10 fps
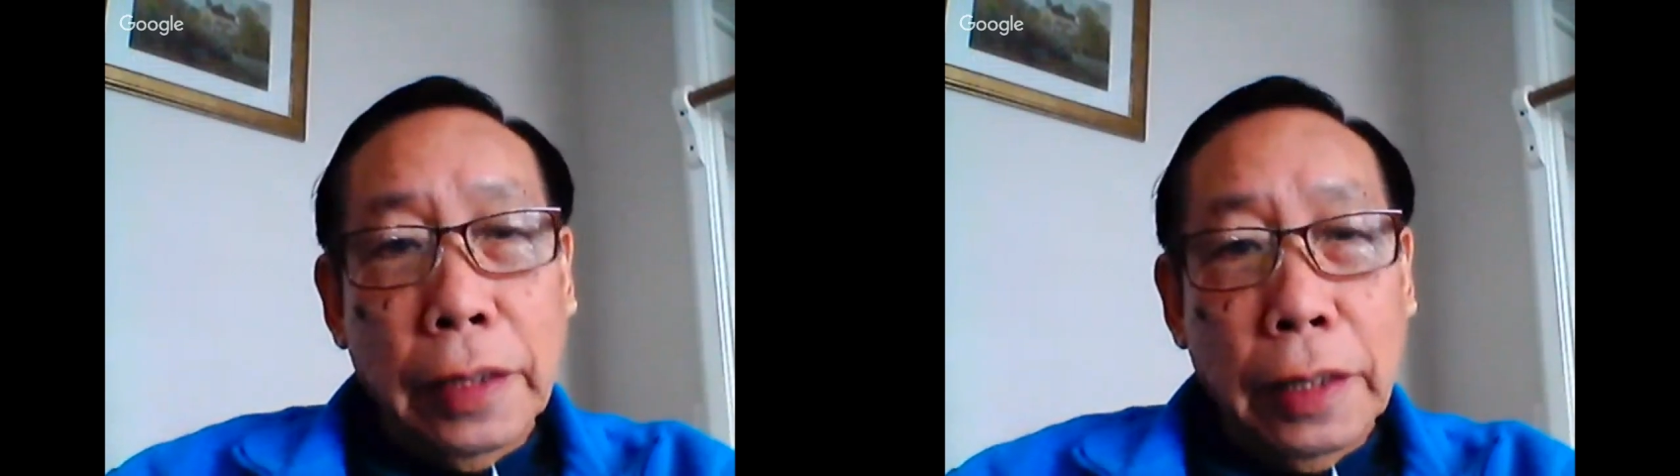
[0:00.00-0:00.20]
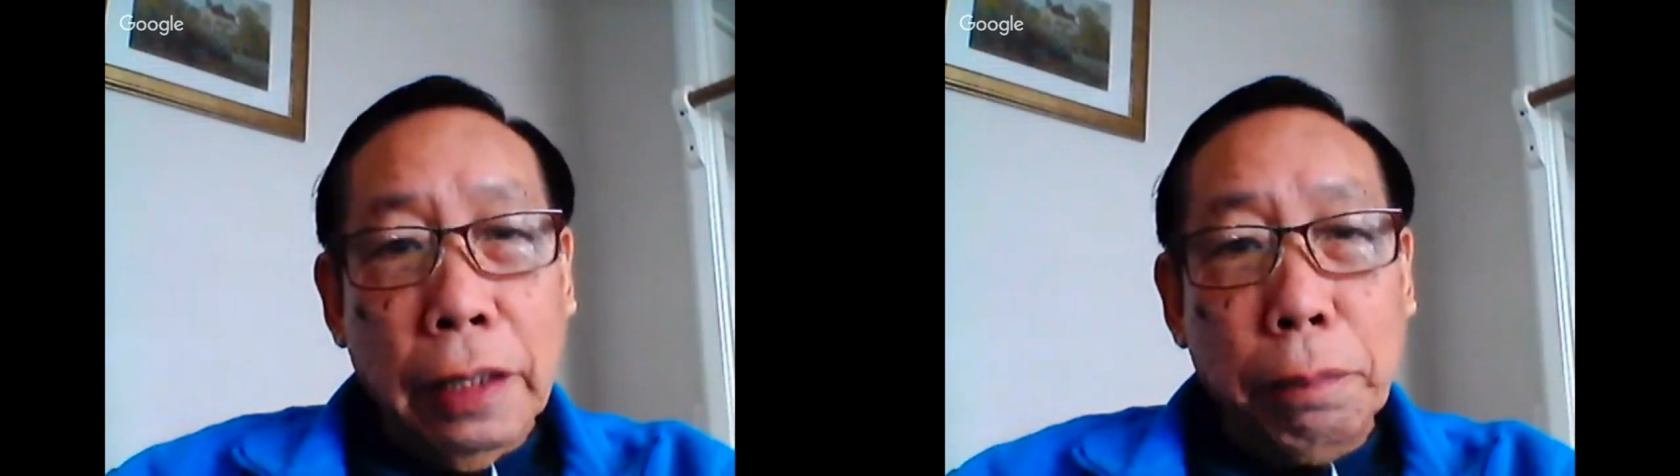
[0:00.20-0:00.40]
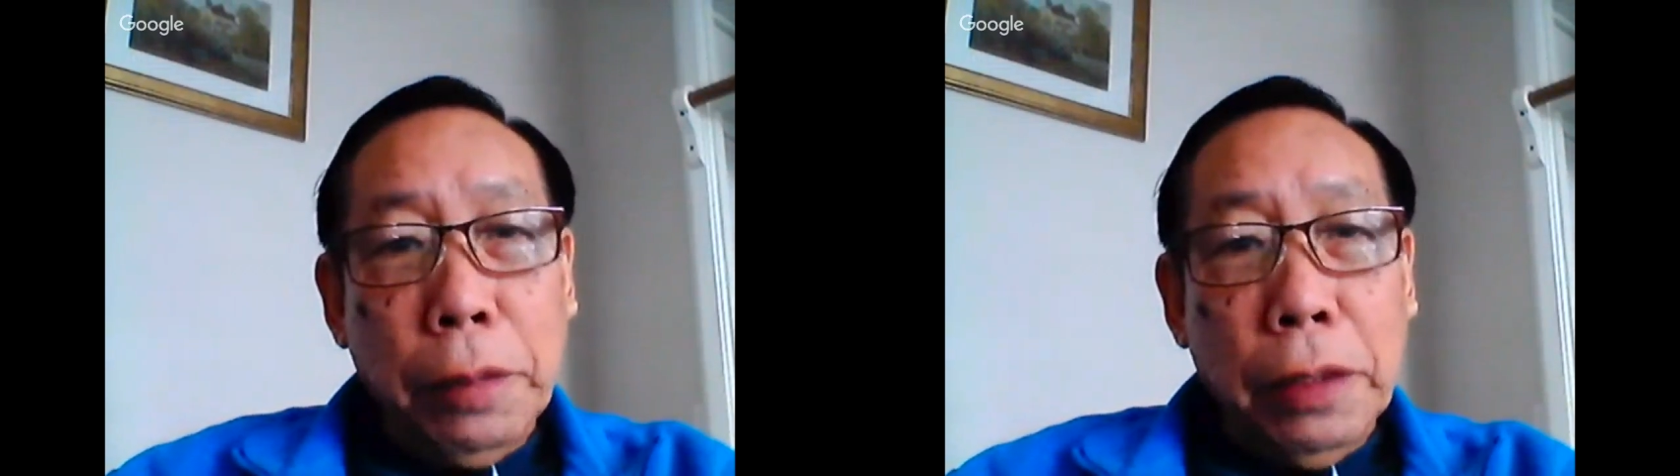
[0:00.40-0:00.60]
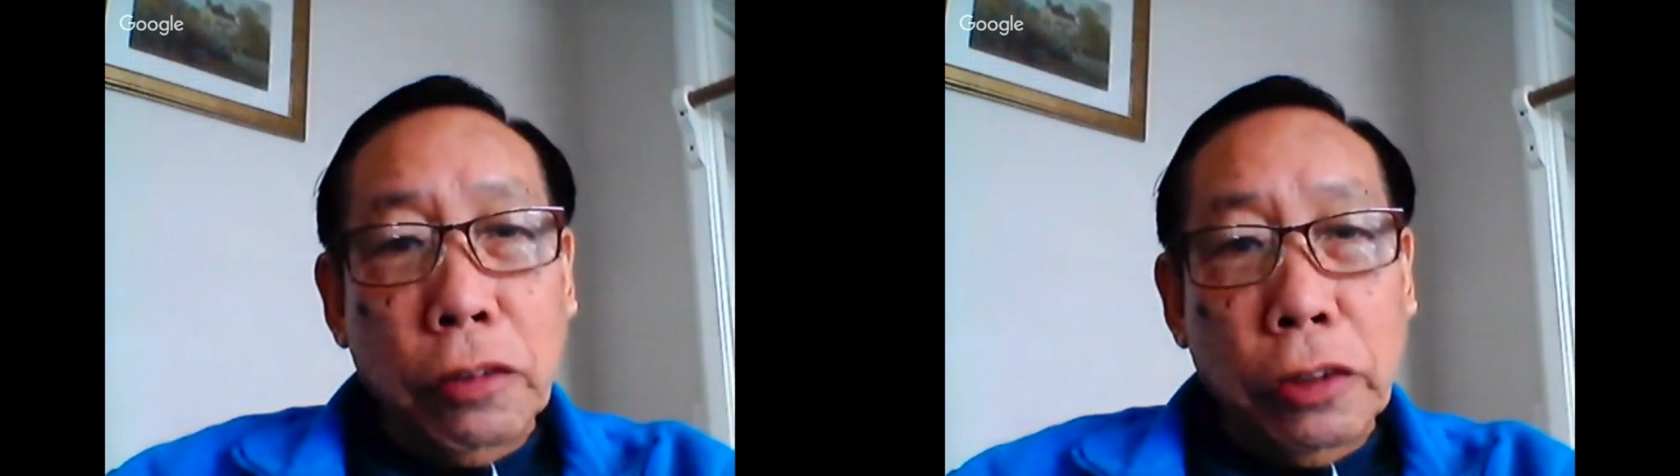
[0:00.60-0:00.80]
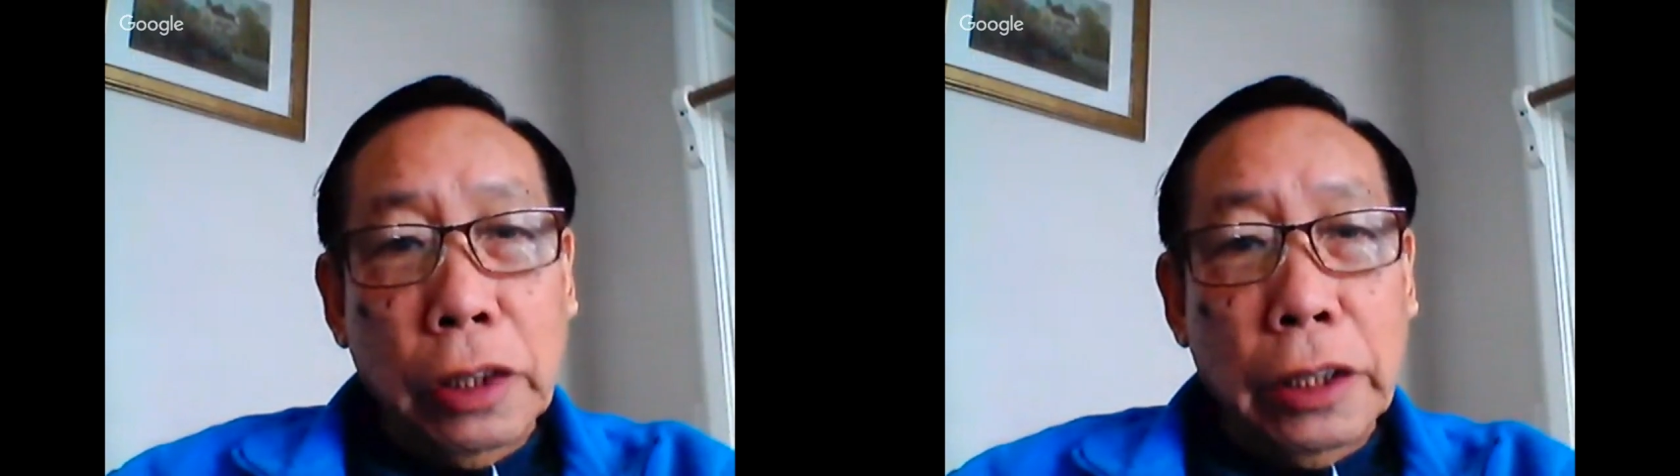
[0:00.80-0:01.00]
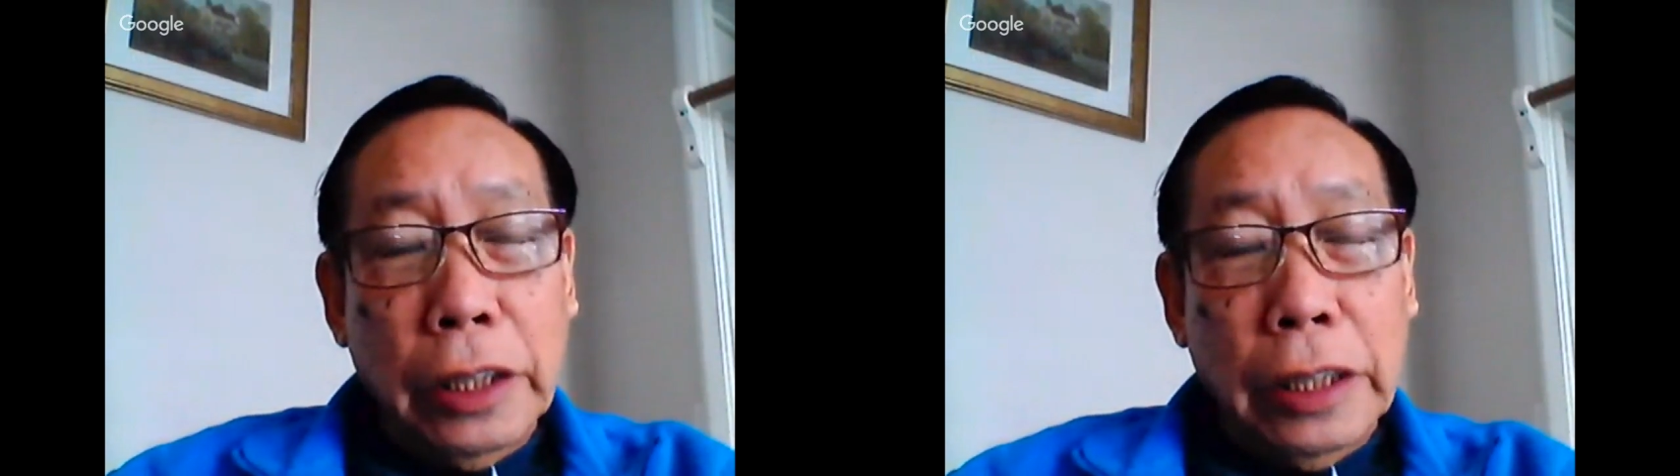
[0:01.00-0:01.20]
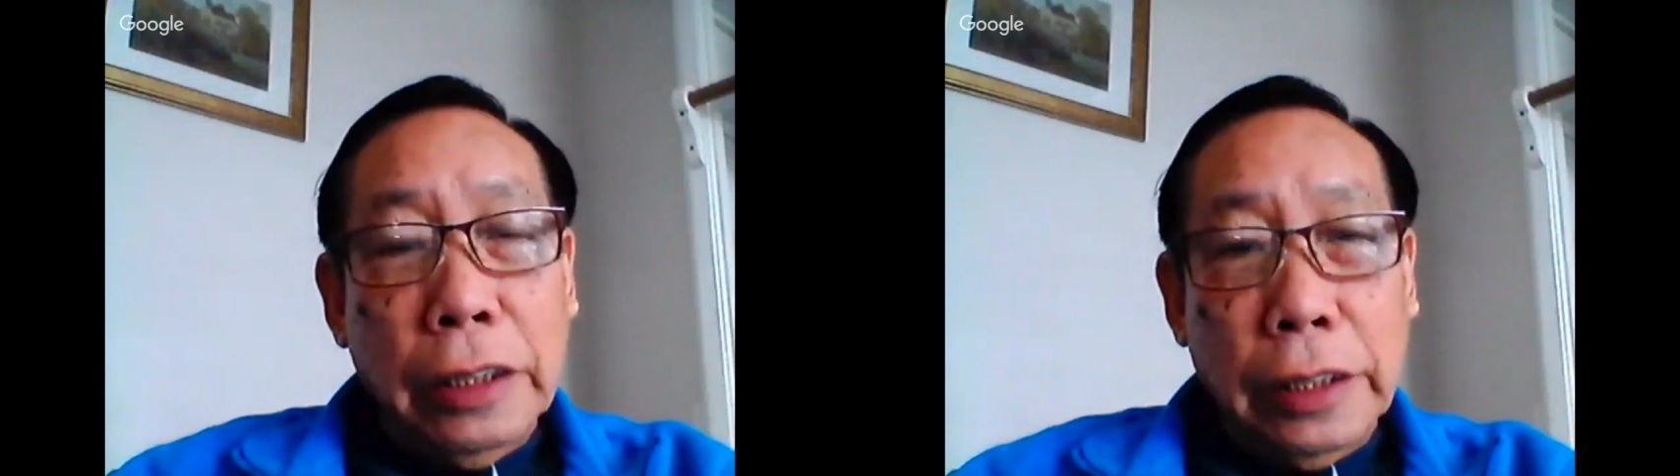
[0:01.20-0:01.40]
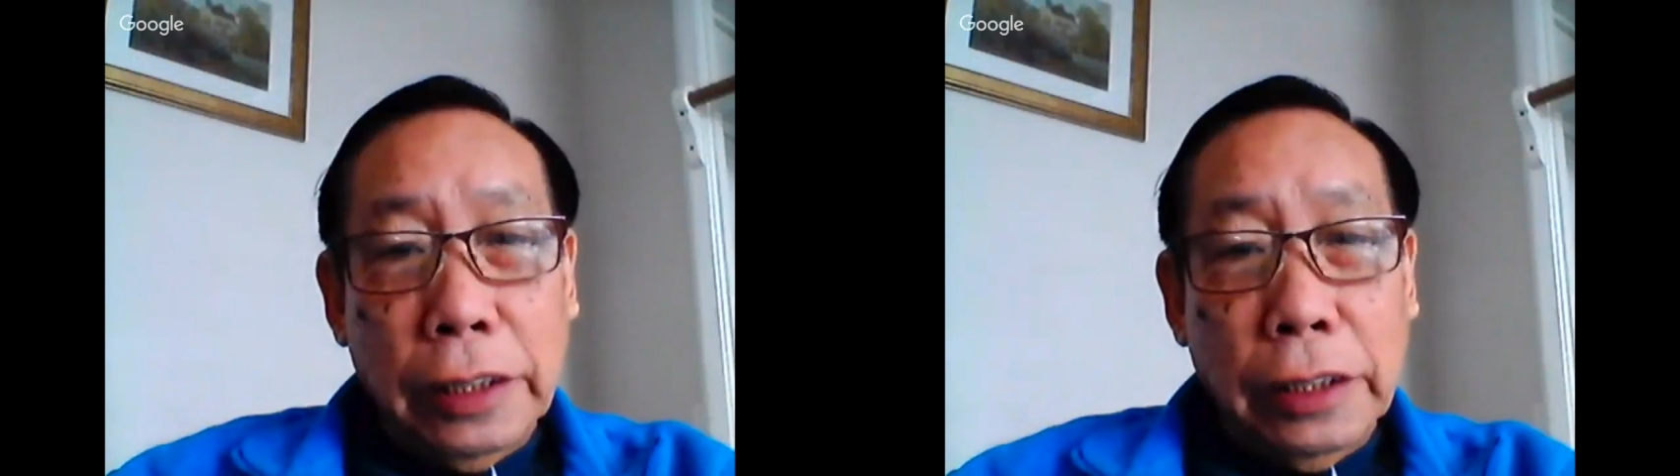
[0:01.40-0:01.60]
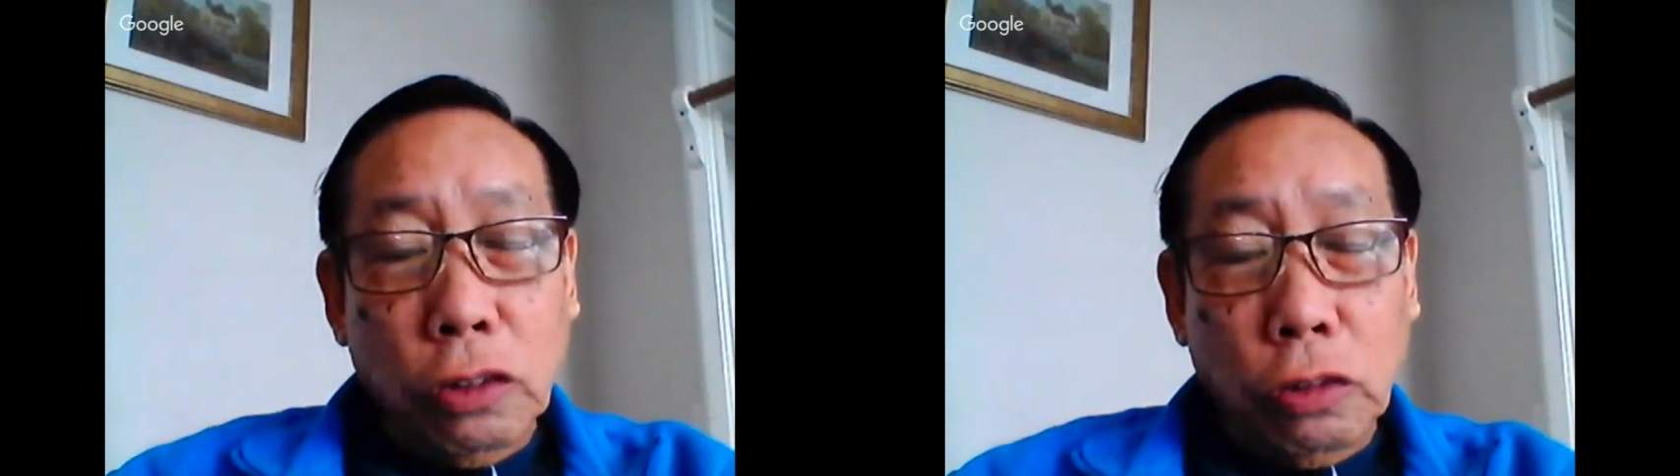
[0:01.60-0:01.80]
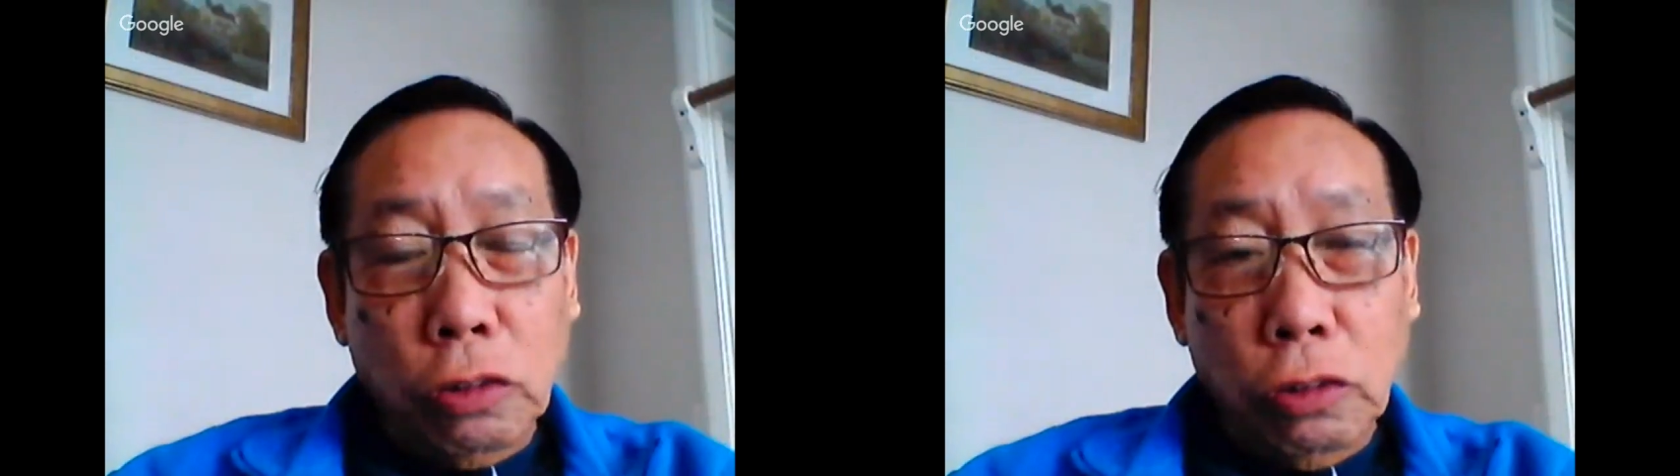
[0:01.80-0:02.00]
admin really think
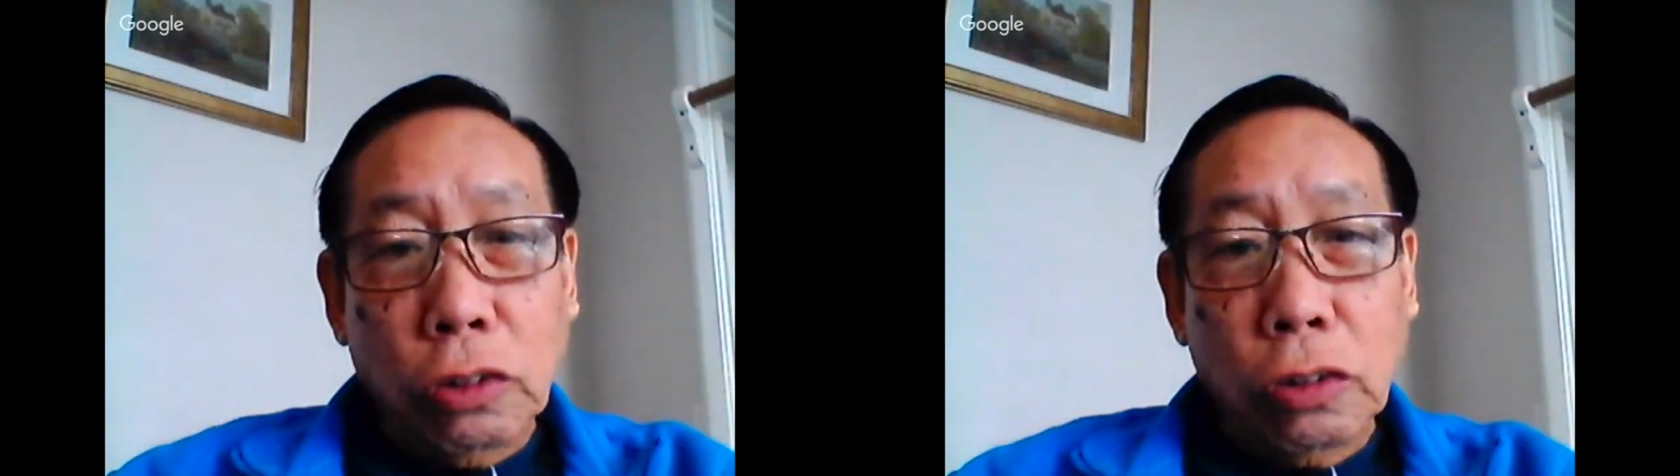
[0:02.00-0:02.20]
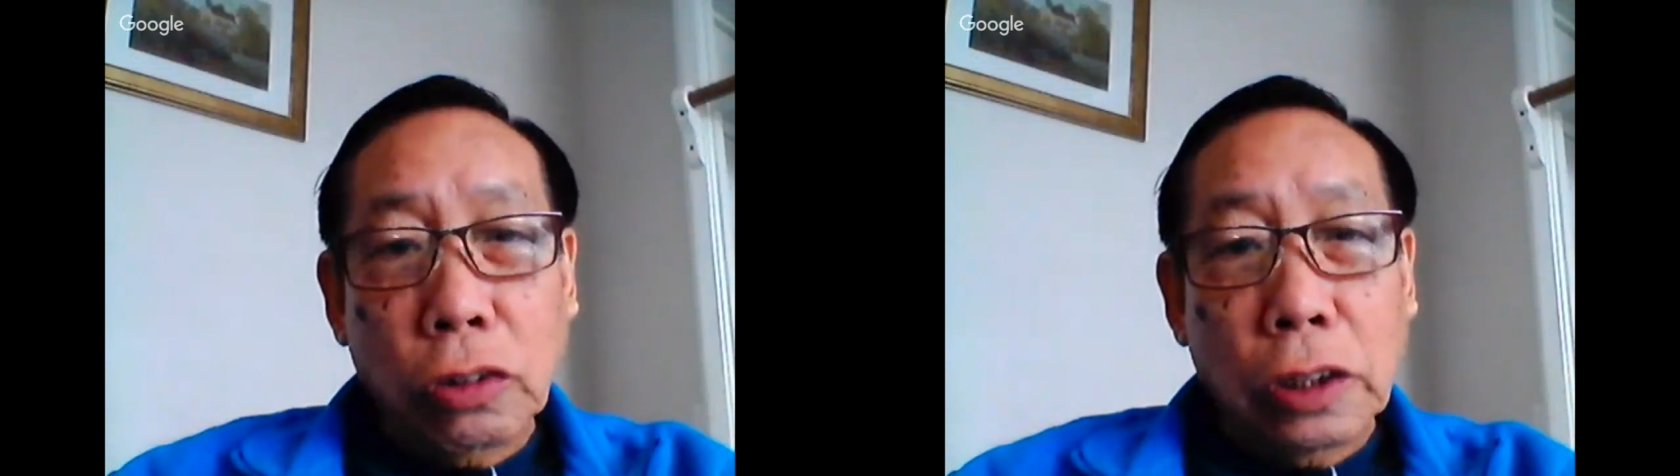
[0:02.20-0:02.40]
things through.